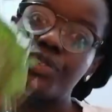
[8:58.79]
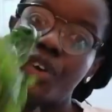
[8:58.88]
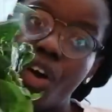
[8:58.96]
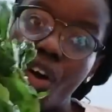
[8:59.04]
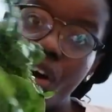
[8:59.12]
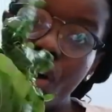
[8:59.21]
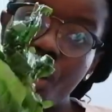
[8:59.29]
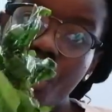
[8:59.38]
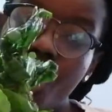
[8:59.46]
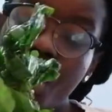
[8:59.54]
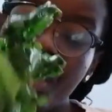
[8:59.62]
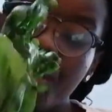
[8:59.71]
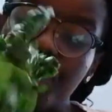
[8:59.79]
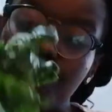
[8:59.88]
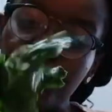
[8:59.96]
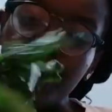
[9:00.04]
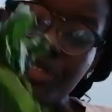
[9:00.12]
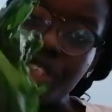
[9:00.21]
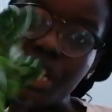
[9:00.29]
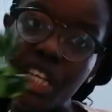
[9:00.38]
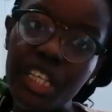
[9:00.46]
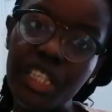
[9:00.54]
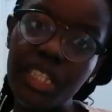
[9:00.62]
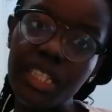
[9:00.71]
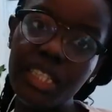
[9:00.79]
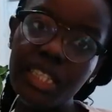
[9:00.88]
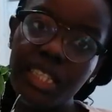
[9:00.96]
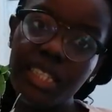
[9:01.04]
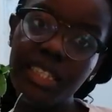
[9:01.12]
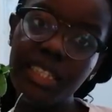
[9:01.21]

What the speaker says: 4, for 5 shillings.